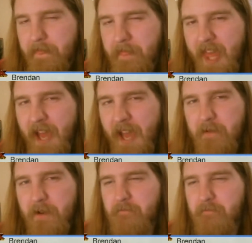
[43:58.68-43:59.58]
that
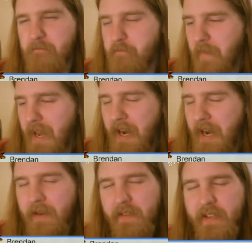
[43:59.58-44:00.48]
one,
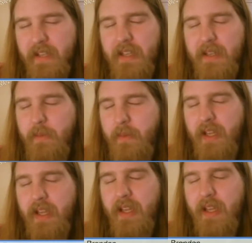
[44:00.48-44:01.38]
honestly, what
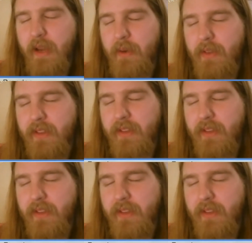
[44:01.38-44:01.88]
I, I would